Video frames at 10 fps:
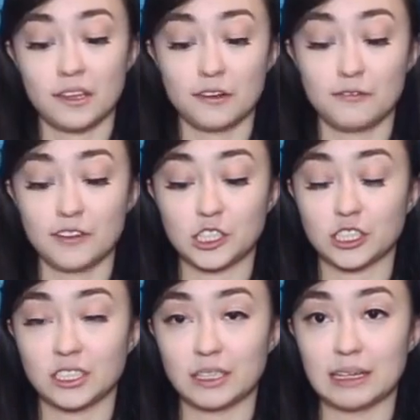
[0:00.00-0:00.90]
your fish
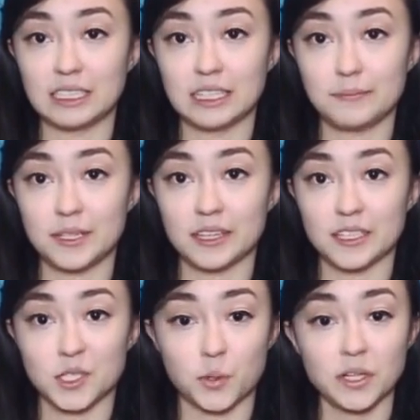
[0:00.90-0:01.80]
has been dipped in
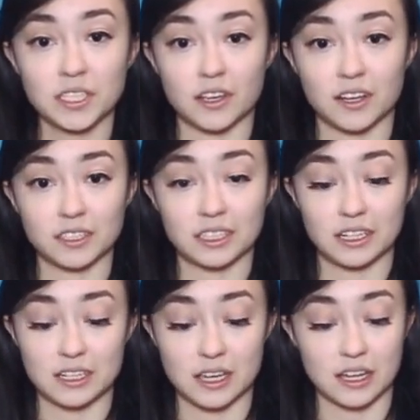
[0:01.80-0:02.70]
the soy sauce, and